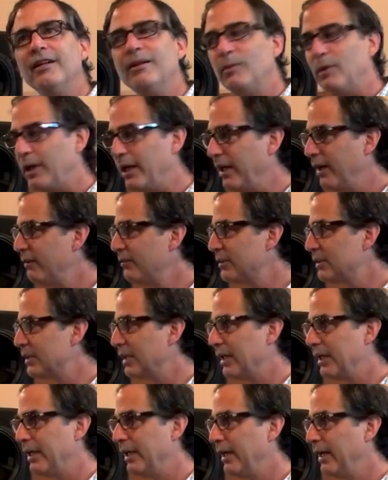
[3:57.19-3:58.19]
My
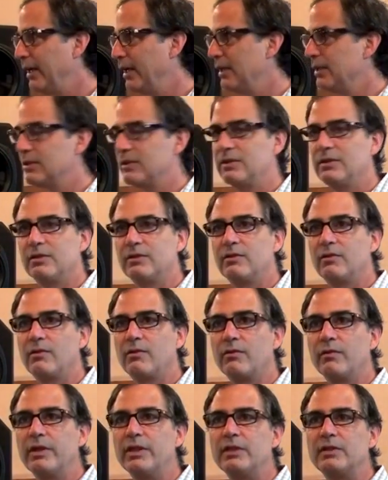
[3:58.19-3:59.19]
Avocet has
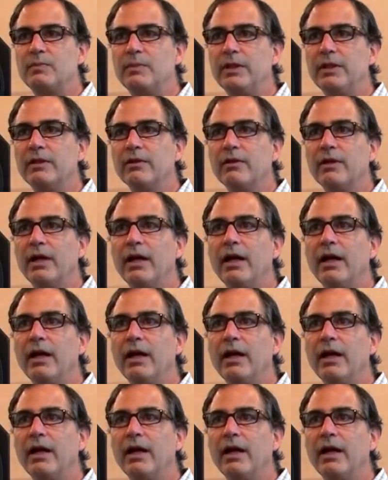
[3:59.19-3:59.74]
3 speaker